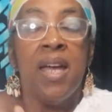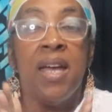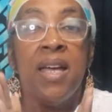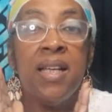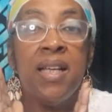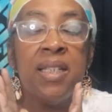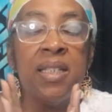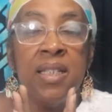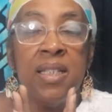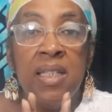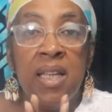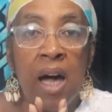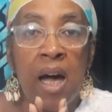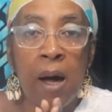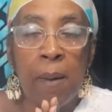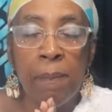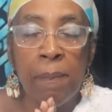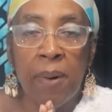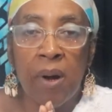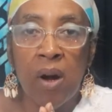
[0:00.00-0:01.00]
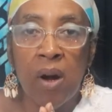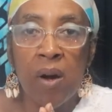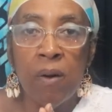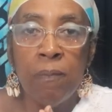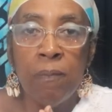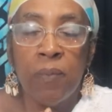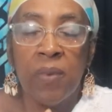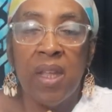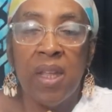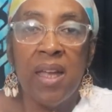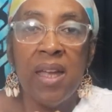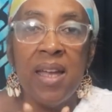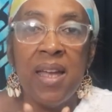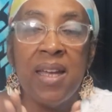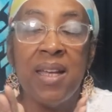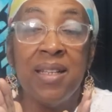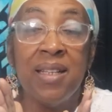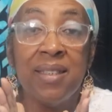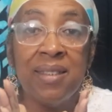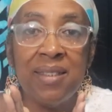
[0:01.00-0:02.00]
His number
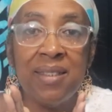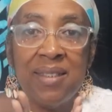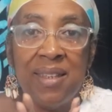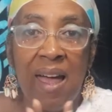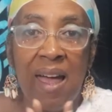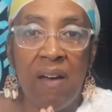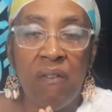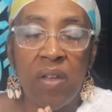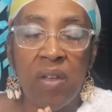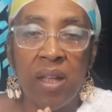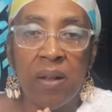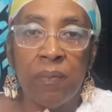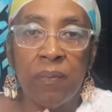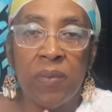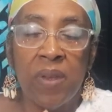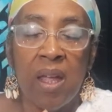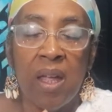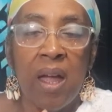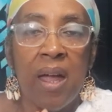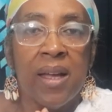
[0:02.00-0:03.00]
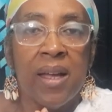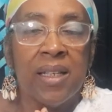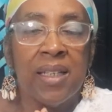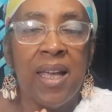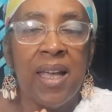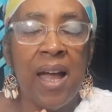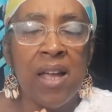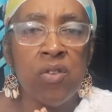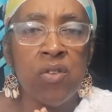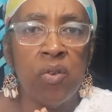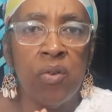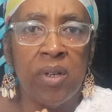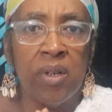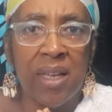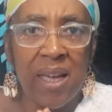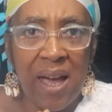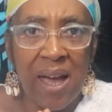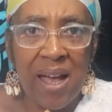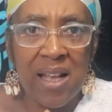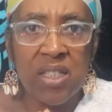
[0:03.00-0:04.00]
is seven. Can you
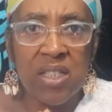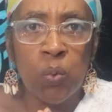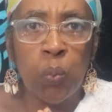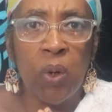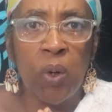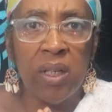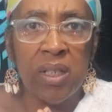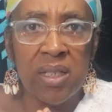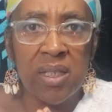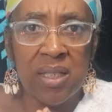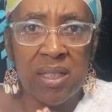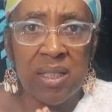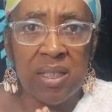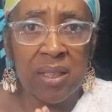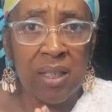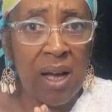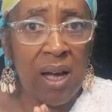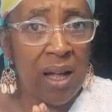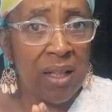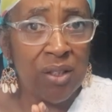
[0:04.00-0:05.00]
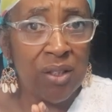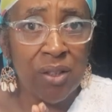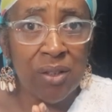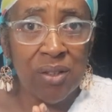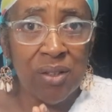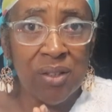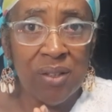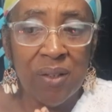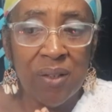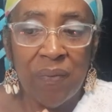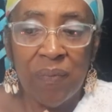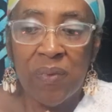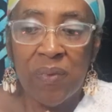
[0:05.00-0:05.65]
guess what his colors?